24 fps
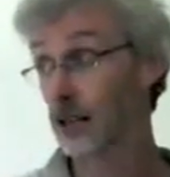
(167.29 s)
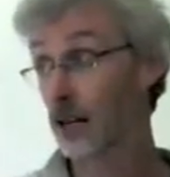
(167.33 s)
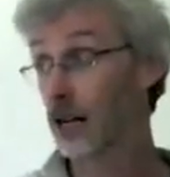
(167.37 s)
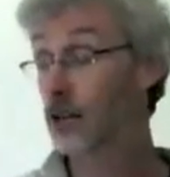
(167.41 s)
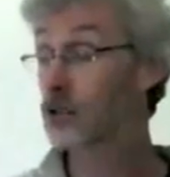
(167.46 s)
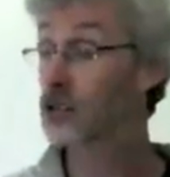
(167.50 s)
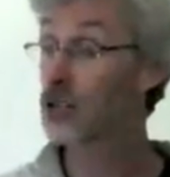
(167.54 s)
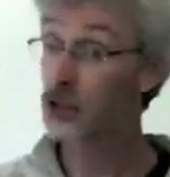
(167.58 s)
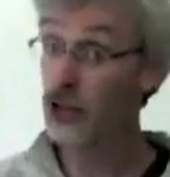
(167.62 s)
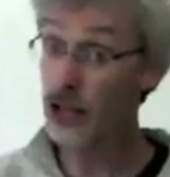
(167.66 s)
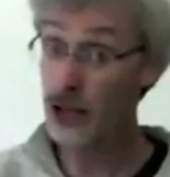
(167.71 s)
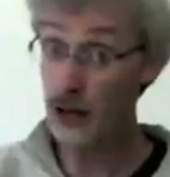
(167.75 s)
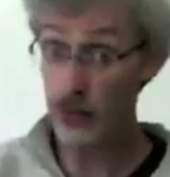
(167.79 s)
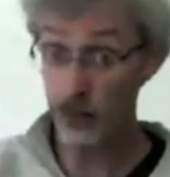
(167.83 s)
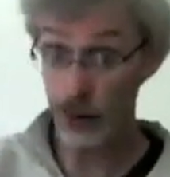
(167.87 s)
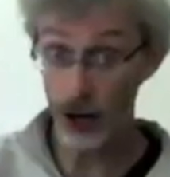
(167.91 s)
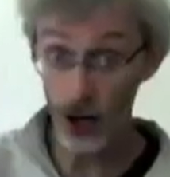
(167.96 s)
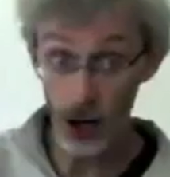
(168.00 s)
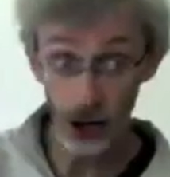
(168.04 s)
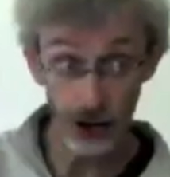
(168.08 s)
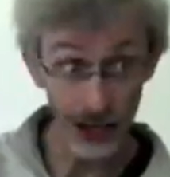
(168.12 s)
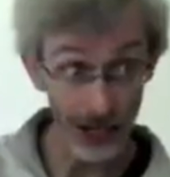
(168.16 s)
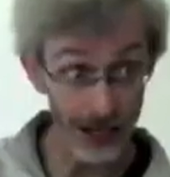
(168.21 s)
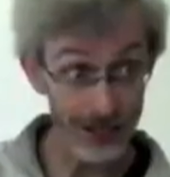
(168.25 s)
And so then the
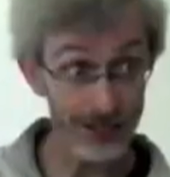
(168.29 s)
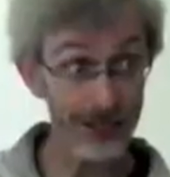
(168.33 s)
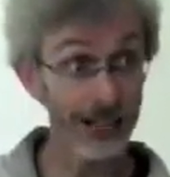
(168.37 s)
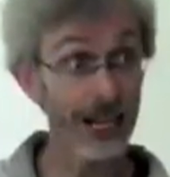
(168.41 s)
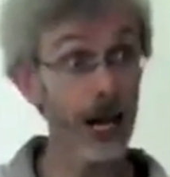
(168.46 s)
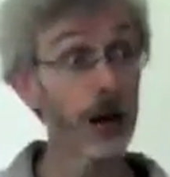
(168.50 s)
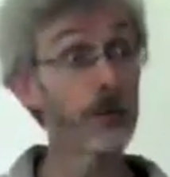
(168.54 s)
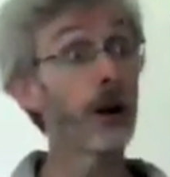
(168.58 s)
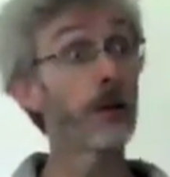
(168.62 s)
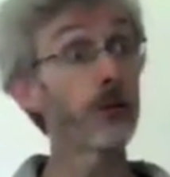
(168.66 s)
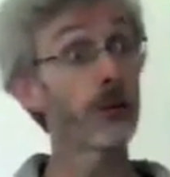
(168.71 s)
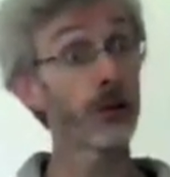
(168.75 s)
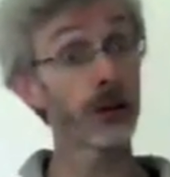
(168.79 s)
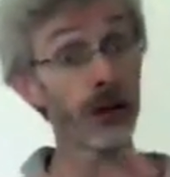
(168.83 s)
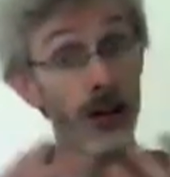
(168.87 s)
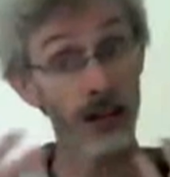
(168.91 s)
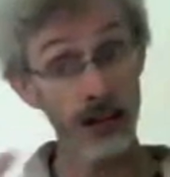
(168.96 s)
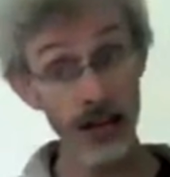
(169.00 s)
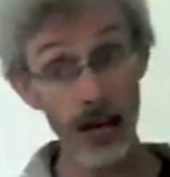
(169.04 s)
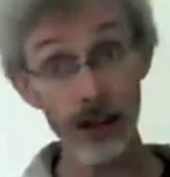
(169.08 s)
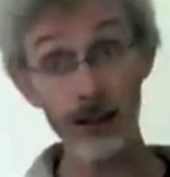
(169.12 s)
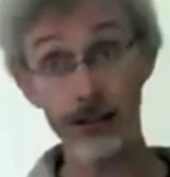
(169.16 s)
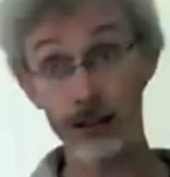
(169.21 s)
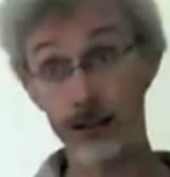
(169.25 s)
plant has to come up with
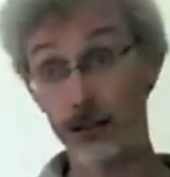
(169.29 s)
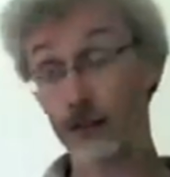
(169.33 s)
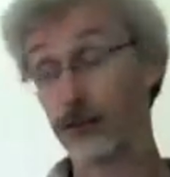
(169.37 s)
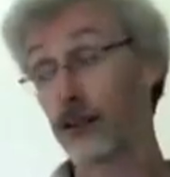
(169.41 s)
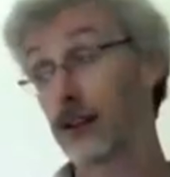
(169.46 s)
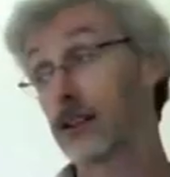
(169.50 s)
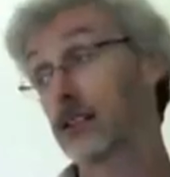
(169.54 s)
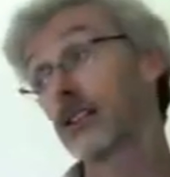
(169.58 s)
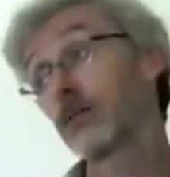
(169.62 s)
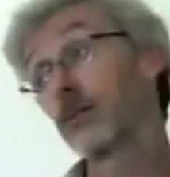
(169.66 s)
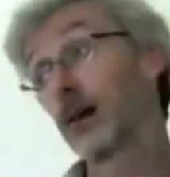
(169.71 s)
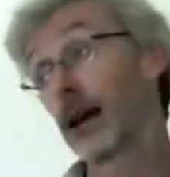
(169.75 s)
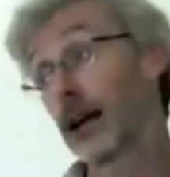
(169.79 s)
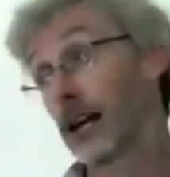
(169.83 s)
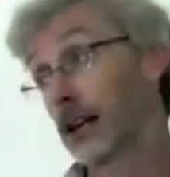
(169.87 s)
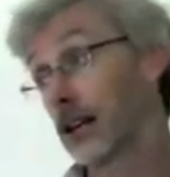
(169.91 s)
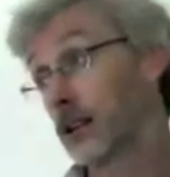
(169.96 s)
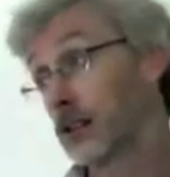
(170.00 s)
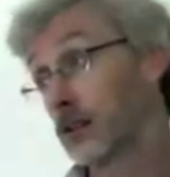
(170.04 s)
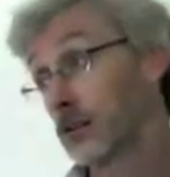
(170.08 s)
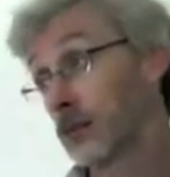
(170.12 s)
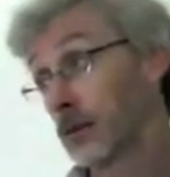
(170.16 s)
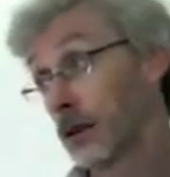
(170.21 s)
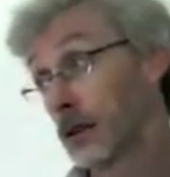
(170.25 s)
another defensive
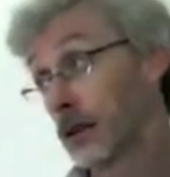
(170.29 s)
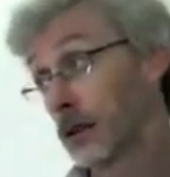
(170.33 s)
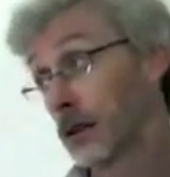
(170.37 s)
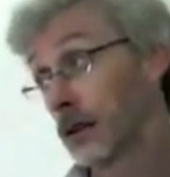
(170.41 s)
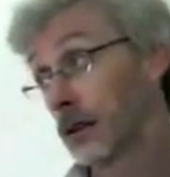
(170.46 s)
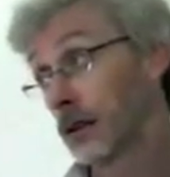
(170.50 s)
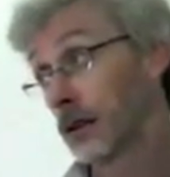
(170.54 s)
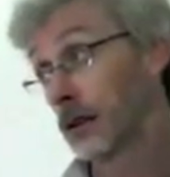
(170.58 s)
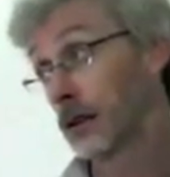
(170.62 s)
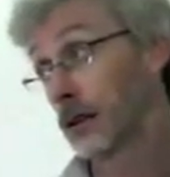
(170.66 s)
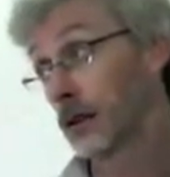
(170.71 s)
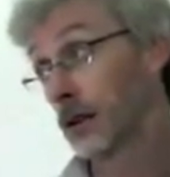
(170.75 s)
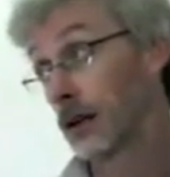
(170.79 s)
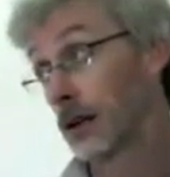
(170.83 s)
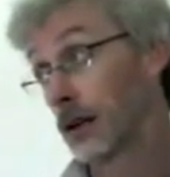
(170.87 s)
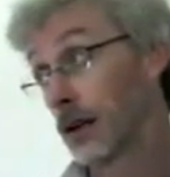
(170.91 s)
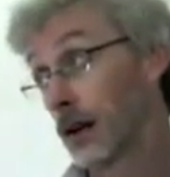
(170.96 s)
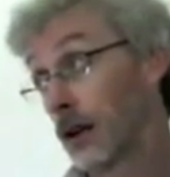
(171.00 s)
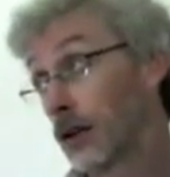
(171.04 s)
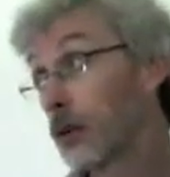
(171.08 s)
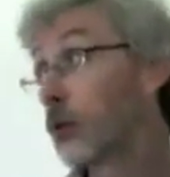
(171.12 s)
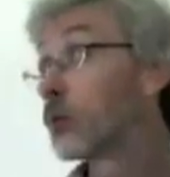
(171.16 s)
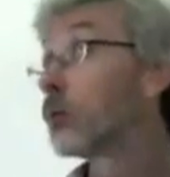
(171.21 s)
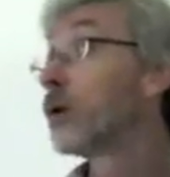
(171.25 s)
mechanism
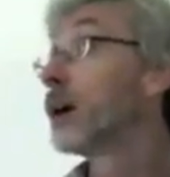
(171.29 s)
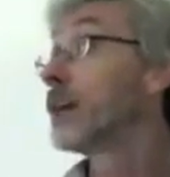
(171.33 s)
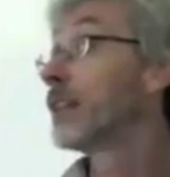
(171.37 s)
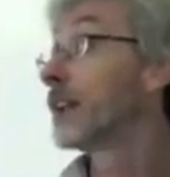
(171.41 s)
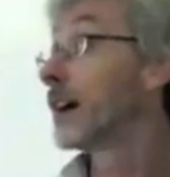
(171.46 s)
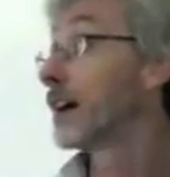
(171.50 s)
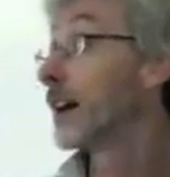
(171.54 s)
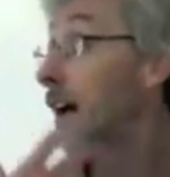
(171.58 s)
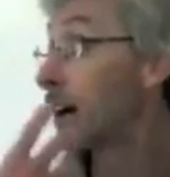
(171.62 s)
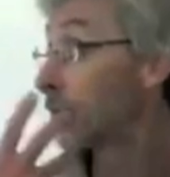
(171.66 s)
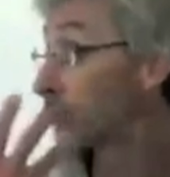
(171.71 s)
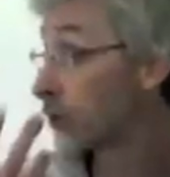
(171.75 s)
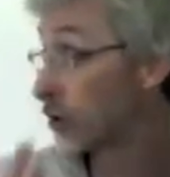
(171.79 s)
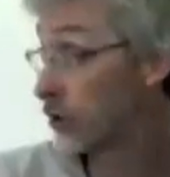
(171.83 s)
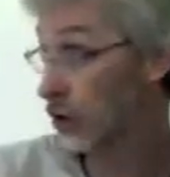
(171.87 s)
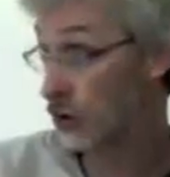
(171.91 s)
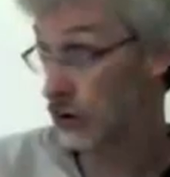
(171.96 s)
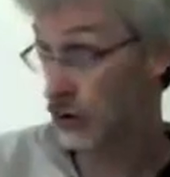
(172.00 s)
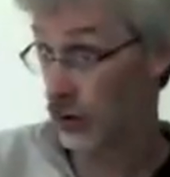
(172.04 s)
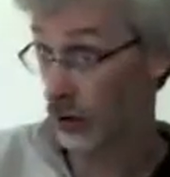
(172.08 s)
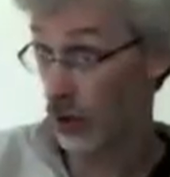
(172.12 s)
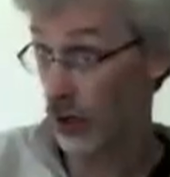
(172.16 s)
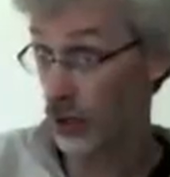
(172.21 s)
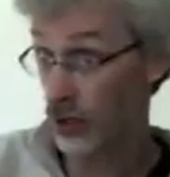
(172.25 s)
that we then have to
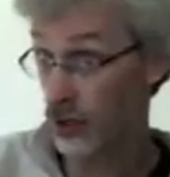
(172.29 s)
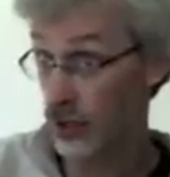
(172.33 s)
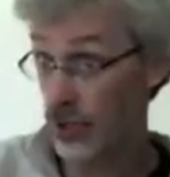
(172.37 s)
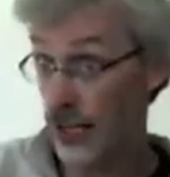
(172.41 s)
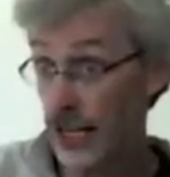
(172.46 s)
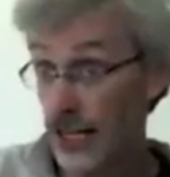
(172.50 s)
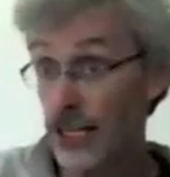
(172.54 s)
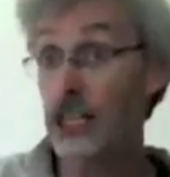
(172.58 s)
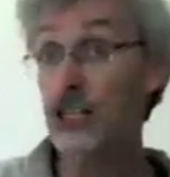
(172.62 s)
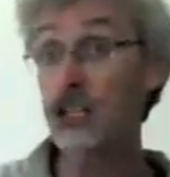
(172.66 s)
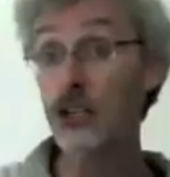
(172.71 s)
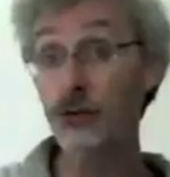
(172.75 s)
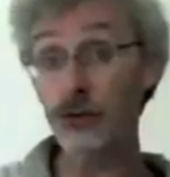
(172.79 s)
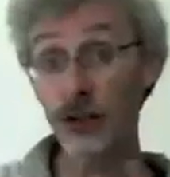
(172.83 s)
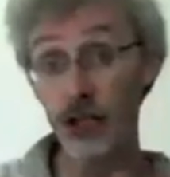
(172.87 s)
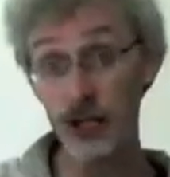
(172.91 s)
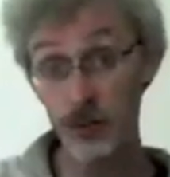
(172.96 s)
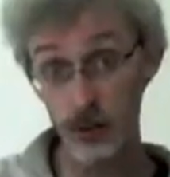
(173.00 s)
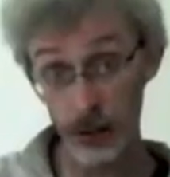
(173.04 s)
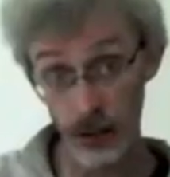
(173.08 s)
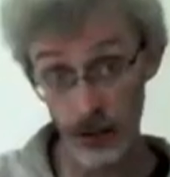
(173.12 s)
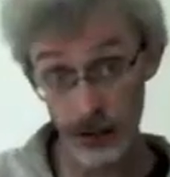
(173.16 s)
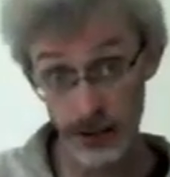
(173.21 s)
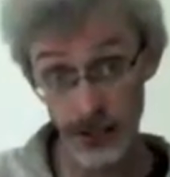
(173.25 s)
neutralise. Each of these
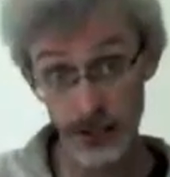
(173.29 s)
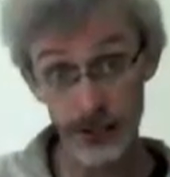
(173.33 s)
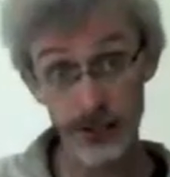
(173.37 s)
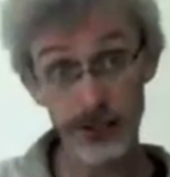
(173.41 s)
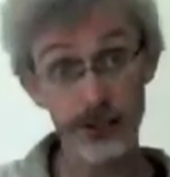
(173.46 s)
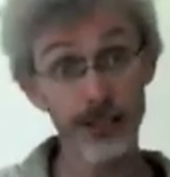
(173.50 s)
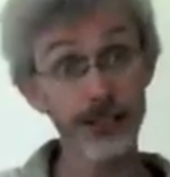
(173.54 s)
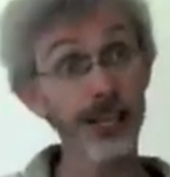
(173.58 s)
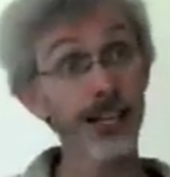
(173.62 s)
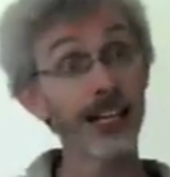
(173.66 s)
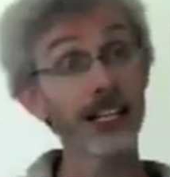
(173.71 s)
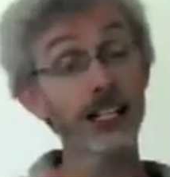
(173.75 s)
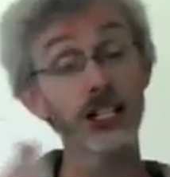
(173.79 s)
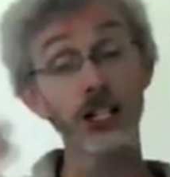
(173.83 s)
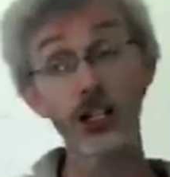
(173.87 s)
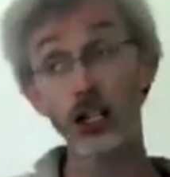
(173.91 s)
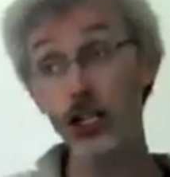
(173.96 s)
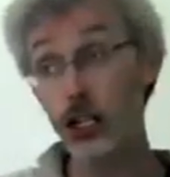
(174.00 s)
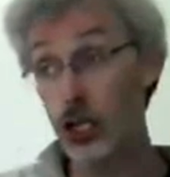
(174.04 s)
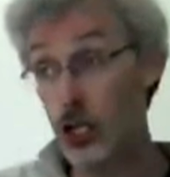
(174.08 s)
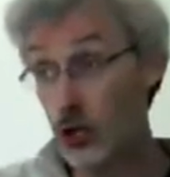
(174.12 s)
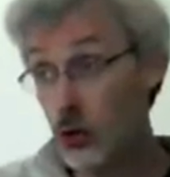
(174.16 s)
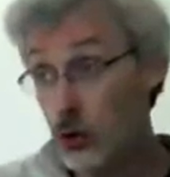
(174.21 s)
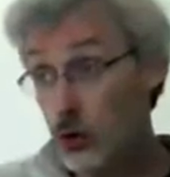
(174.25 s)
processes takes
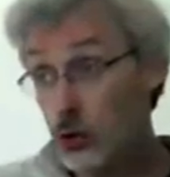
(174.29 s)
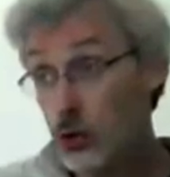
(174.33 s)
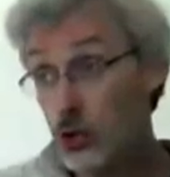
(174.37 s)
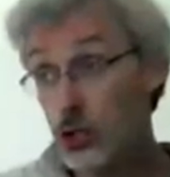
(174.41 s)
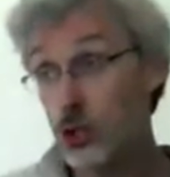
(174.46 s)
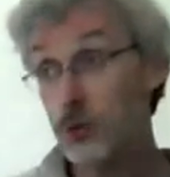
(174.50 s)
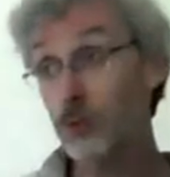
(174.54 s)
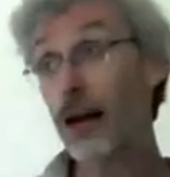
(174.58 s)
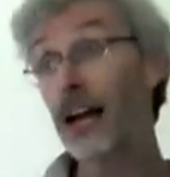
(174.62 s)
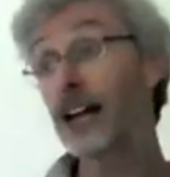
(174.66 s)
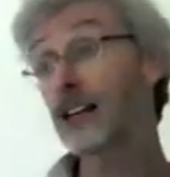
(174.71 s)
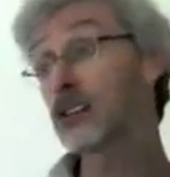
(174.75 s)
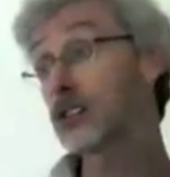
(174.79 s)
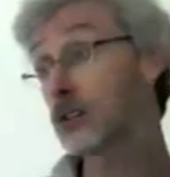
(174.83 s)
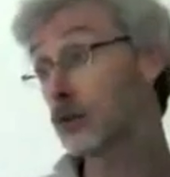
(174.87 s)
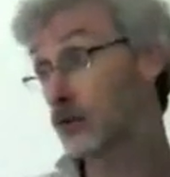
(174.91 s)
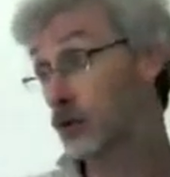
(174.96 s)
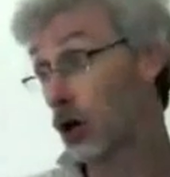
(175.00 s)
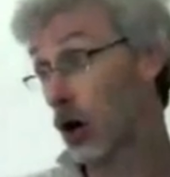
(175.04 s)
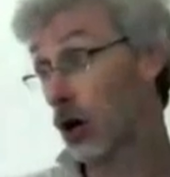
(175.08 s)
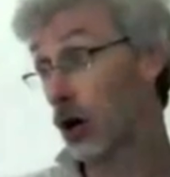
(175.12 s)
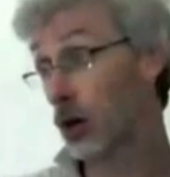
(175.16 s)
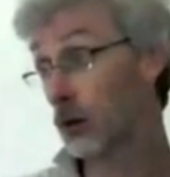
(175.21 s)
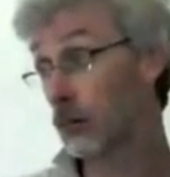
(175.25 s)
huge spans of
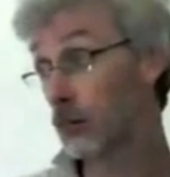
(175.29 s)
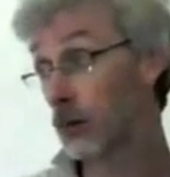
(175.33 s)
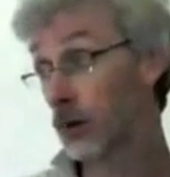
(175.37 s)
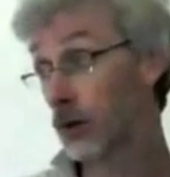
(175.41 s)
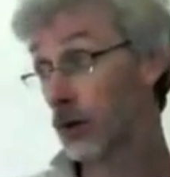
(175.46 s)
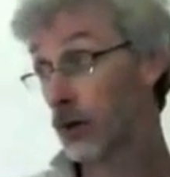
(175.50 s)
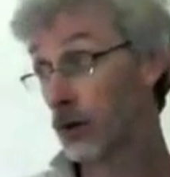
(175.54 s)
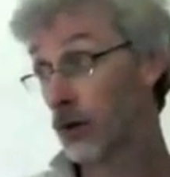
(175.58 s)
time.